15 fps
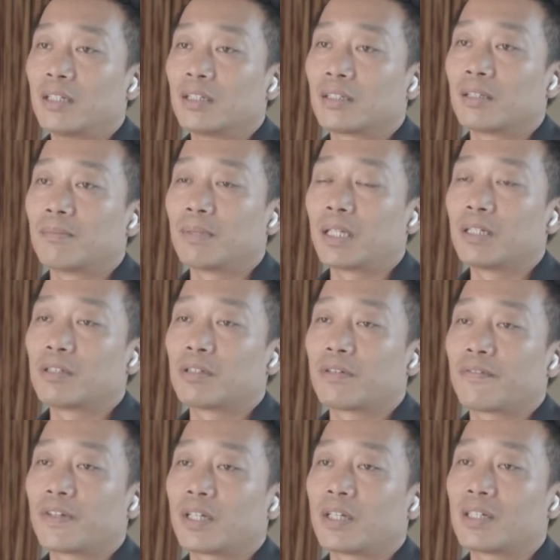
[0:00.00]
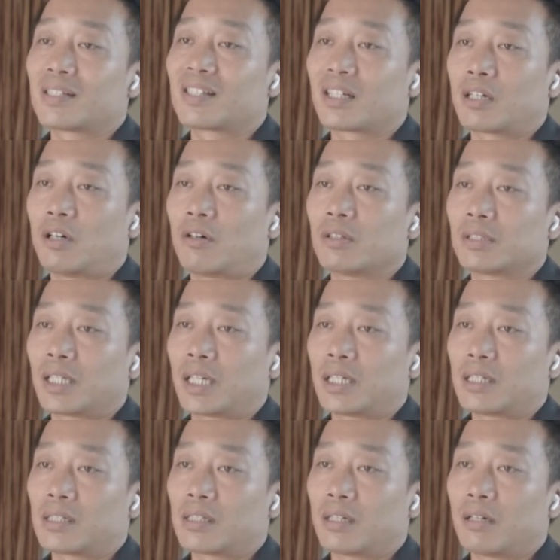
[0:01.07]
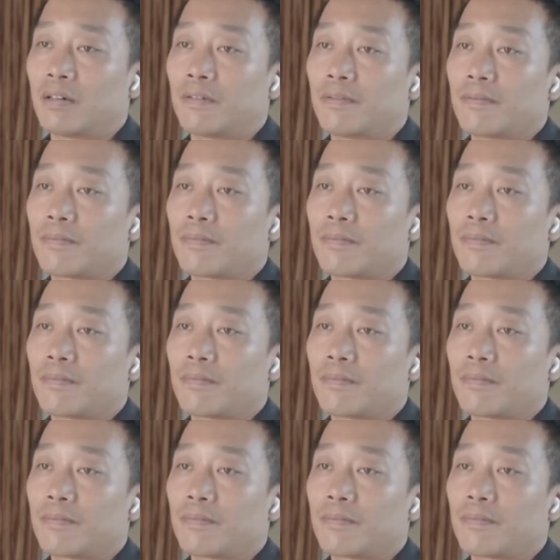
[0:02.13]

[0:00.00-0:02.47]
The major thing is the content itself.